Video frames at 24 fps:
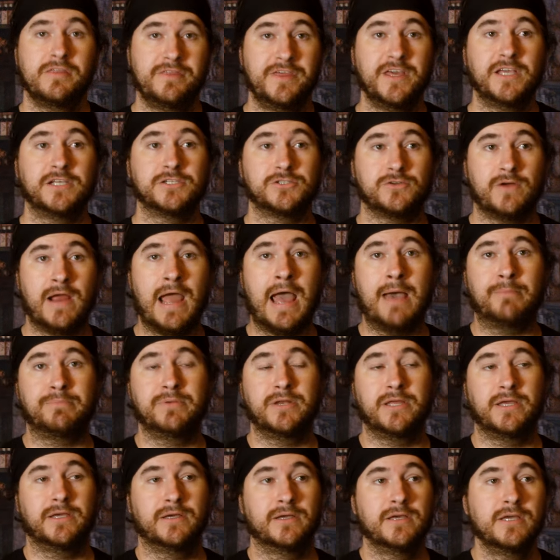things are
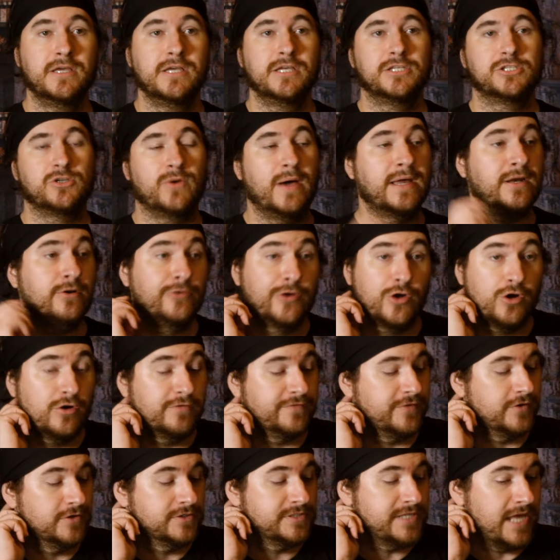happening. So I don't know
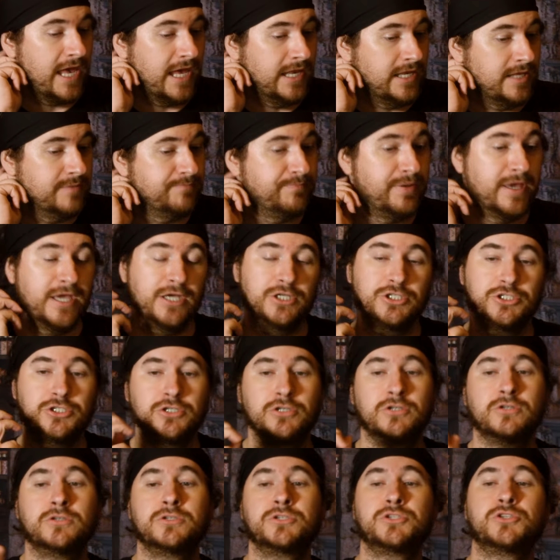if there's any
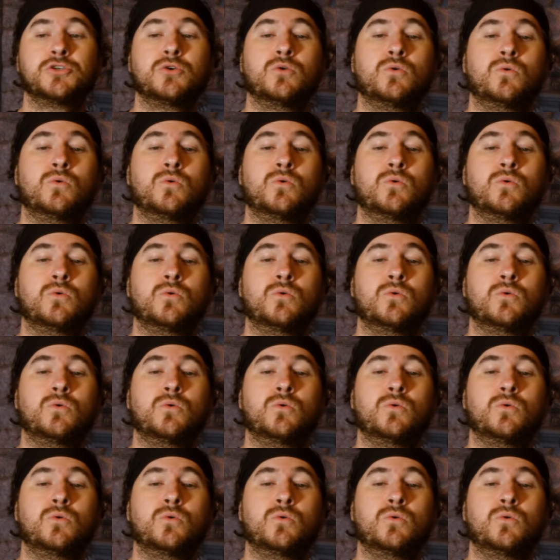pictures